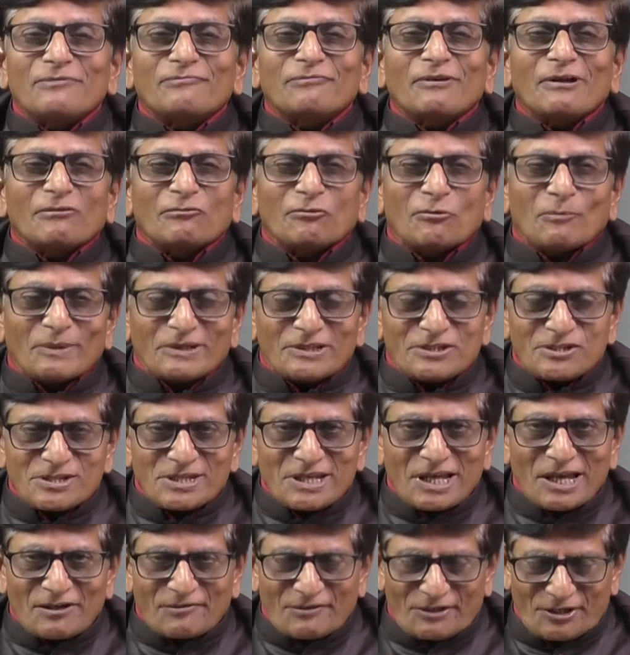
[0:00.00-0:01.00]
12
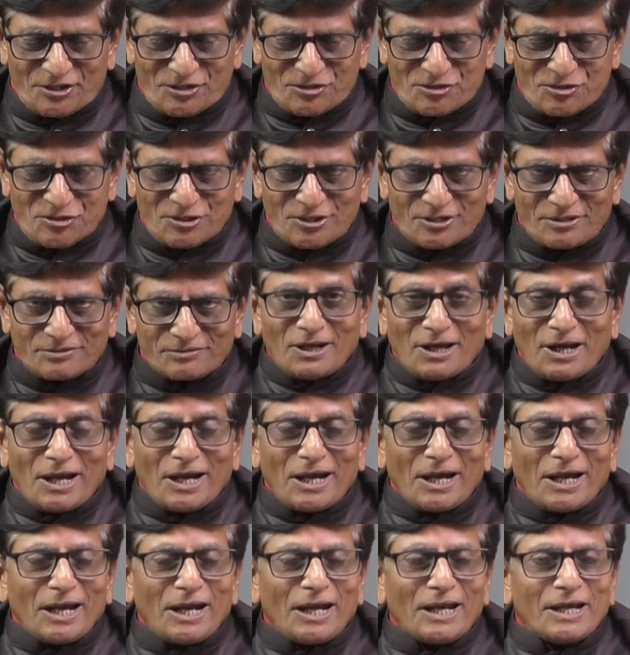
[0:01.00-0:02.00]
months average,
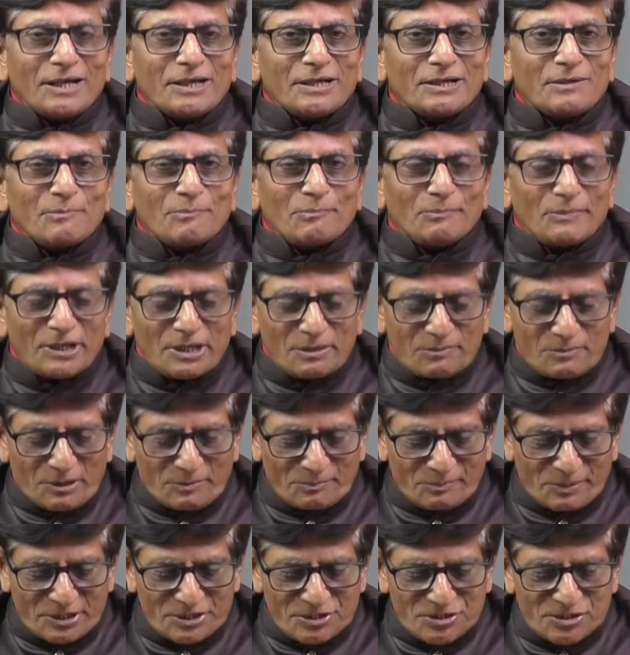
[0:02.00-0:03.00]
and
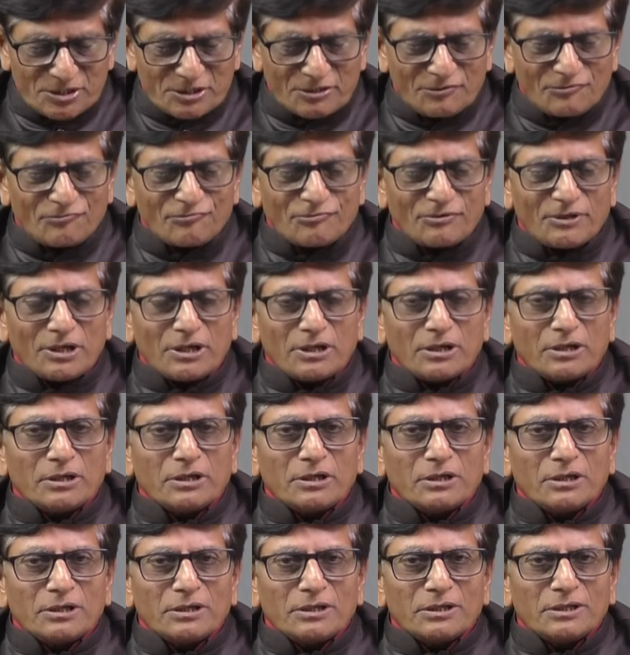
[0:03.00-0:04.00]
minimum pension of
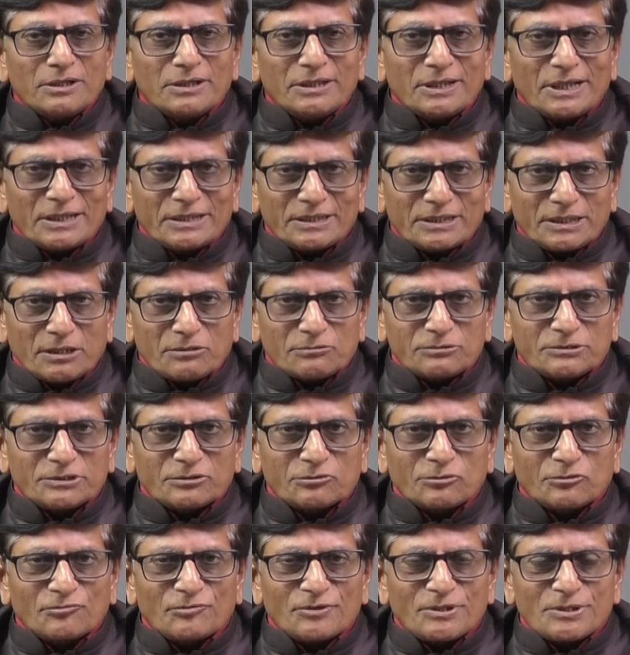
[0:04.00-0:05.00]

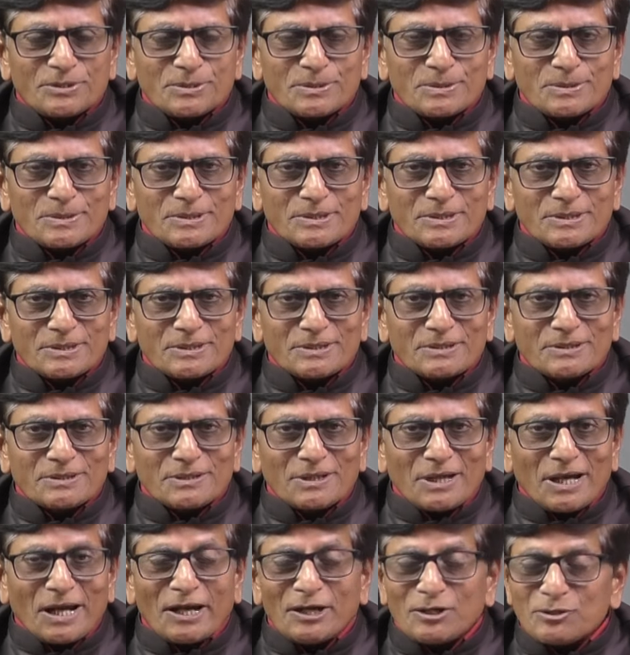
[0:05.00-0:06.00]
10,000 rupees,
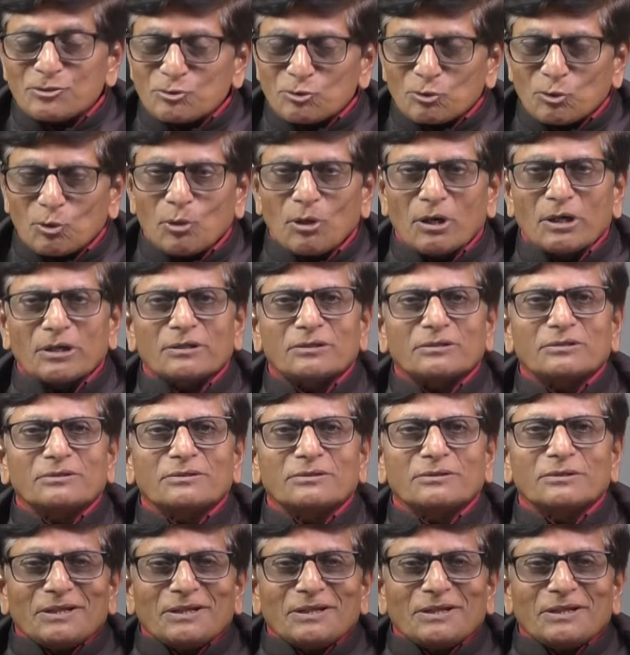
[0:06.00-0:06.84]
and so on.